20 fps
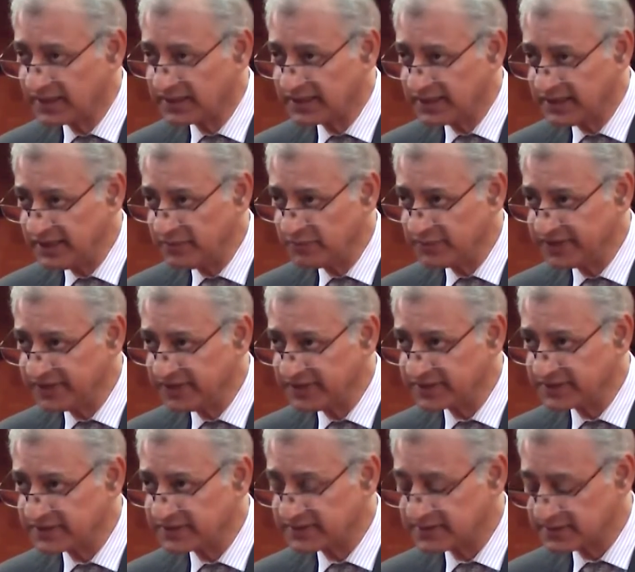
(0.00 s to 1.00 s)
Key
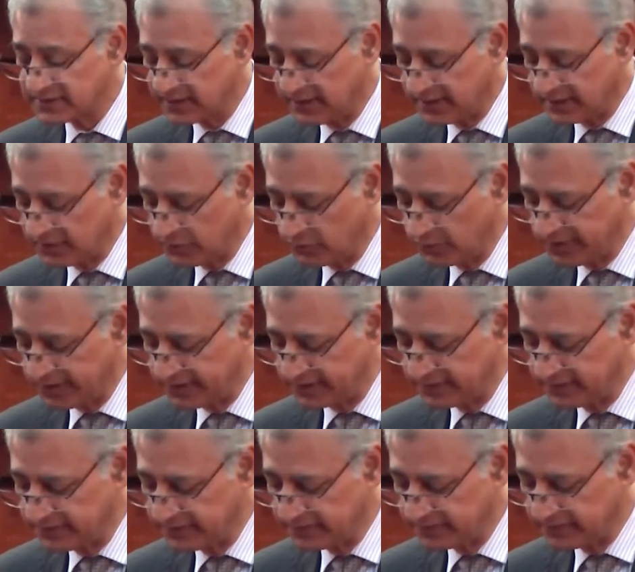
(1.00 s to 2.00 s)
measures
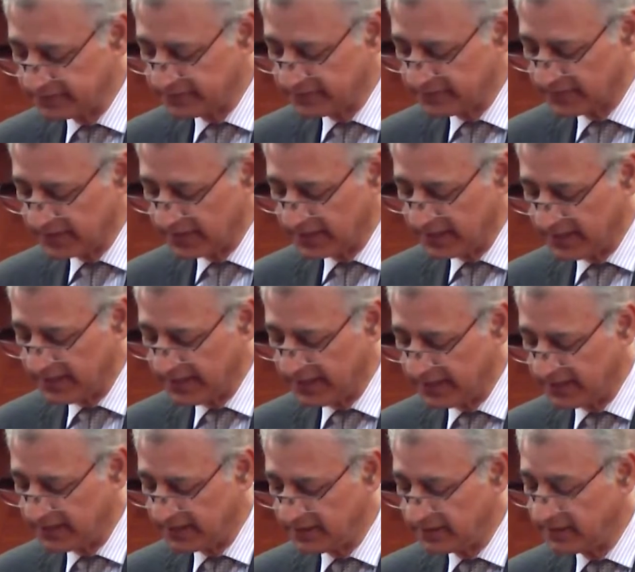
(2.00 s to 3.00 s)
included
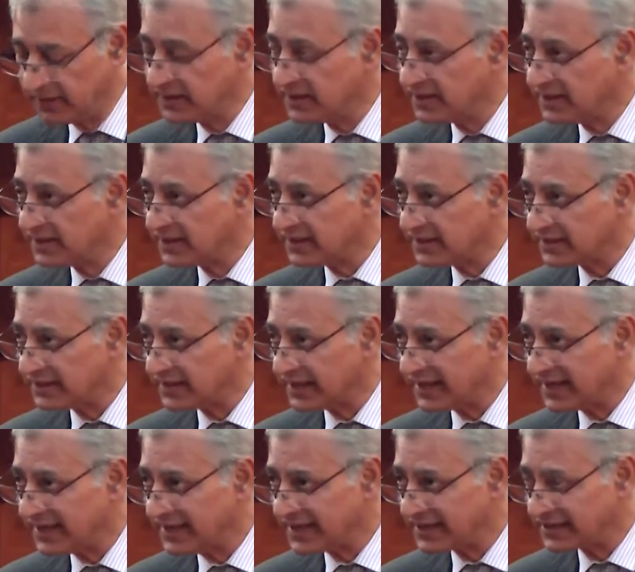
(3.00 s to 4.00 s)
A, the
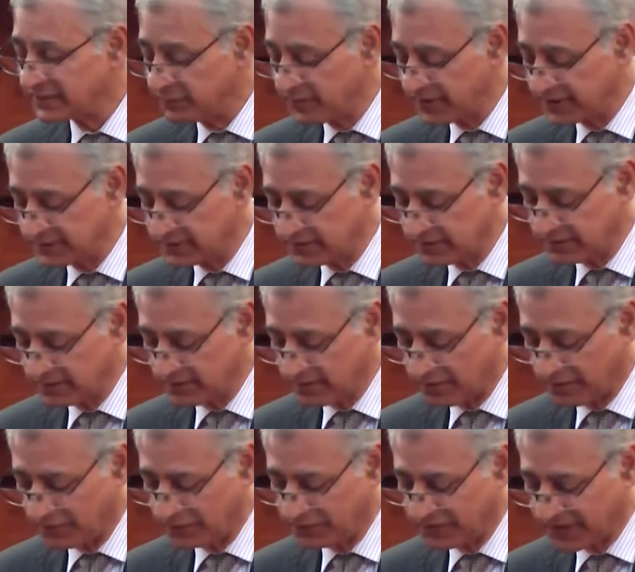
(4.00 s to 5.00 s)
enactment
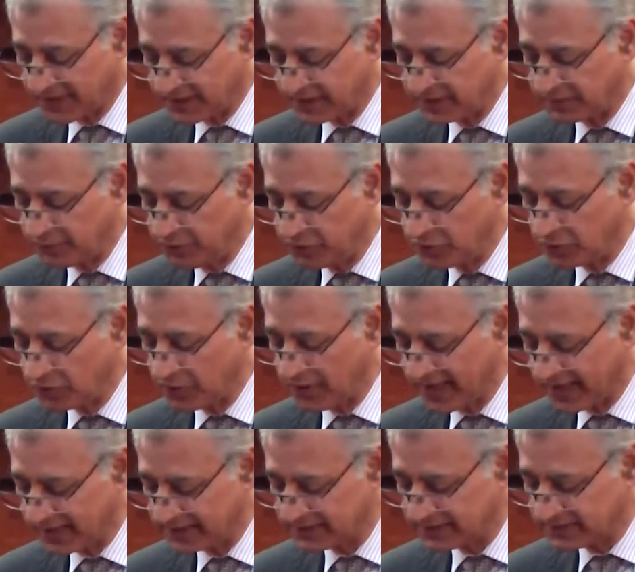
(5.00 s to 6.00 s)
of Credit Bureau
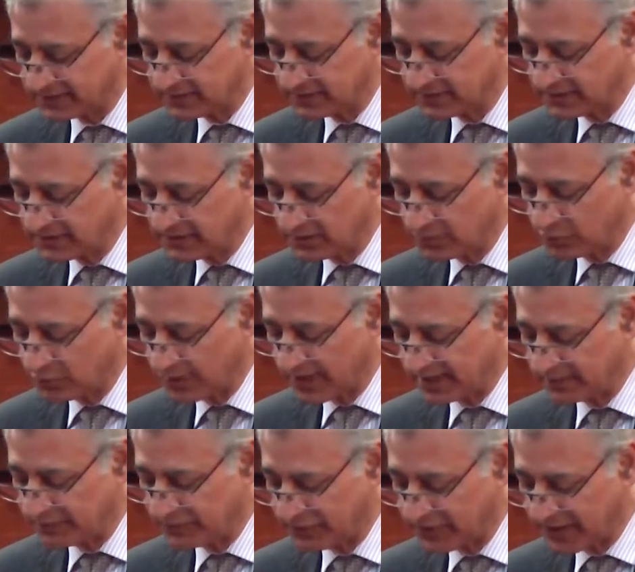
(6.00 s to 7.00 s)
Act to
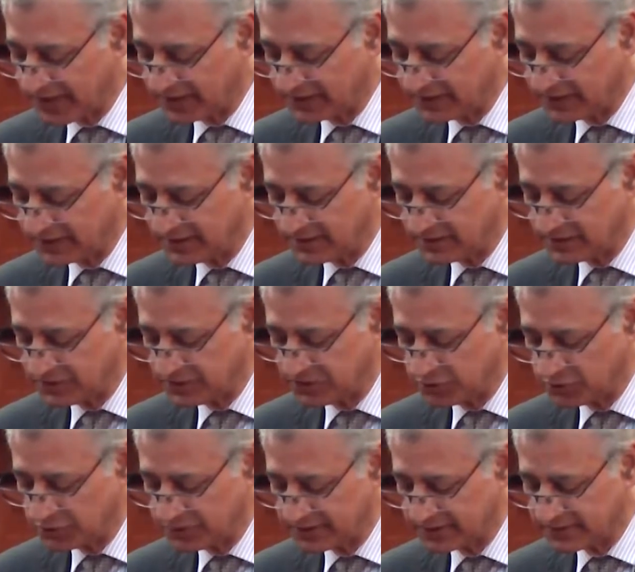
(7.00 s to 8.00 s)
help financial
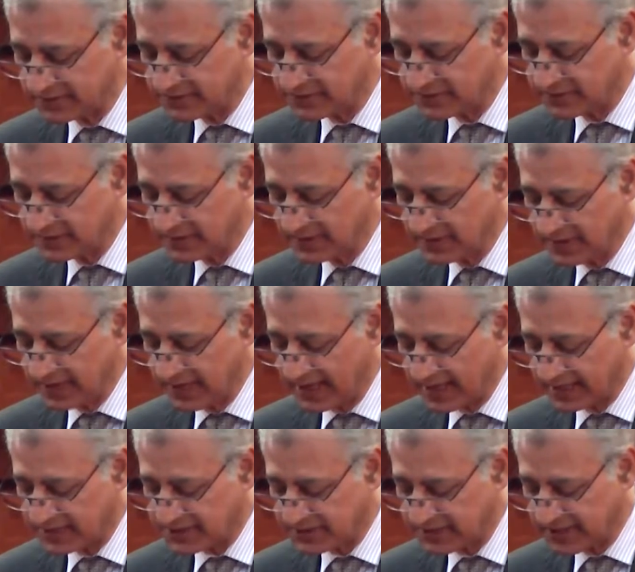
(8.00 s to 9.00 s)
institutions
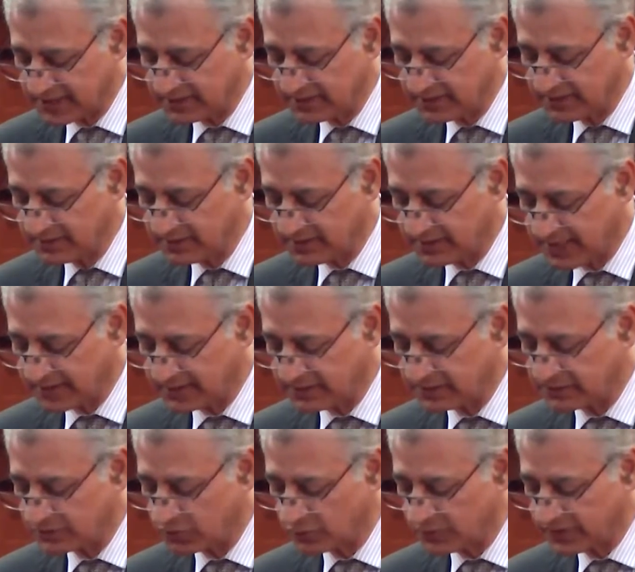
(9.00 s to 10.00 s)
extend
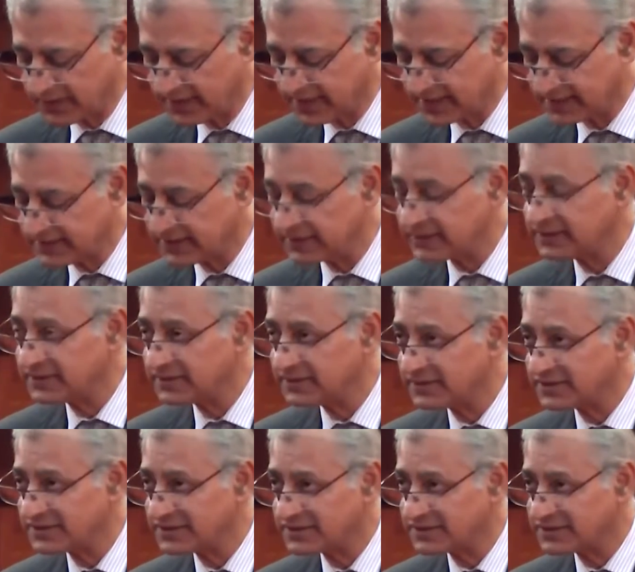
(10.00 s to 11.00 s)
credit to neglected
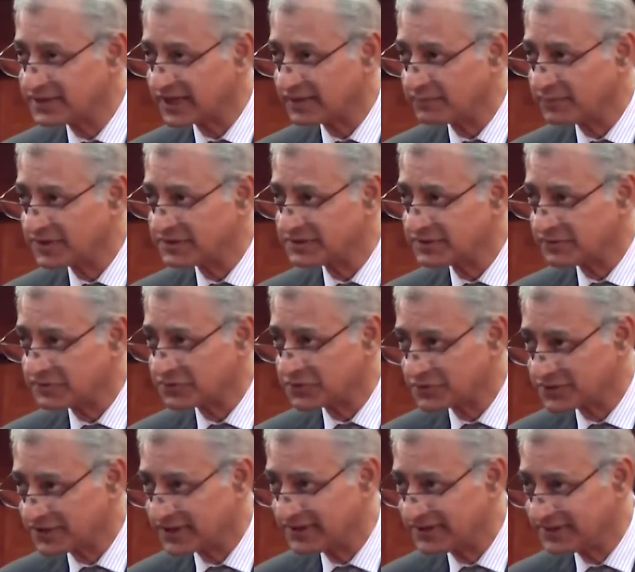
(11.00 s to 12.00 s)
segments of
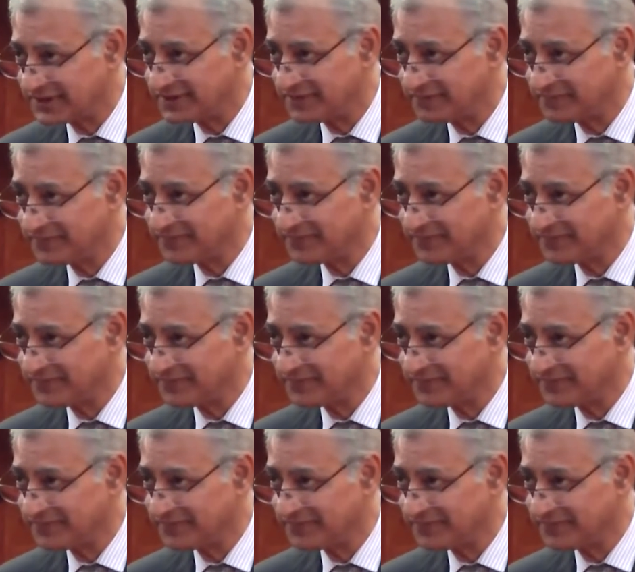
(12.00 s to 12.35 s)
society.